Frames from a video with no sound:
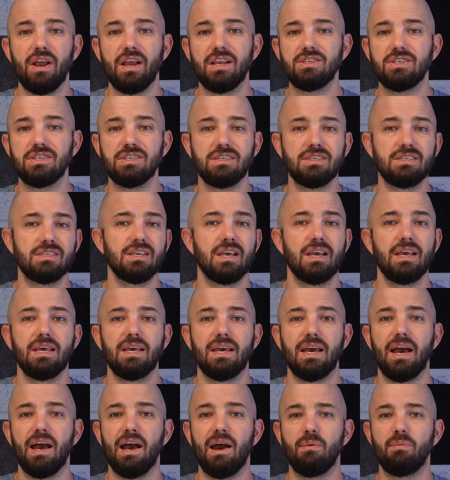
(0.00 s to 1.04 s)
edges
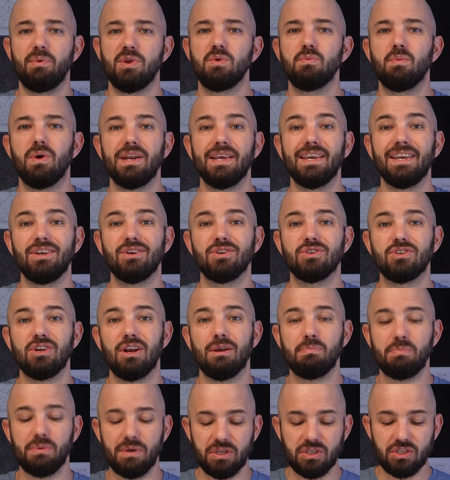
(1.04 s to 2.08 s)
when you want to get your
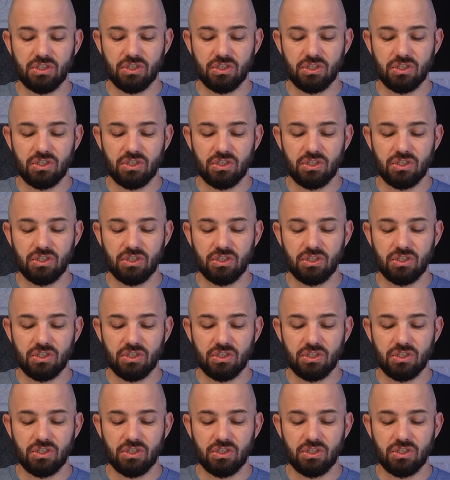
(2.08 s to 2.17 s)
sharpening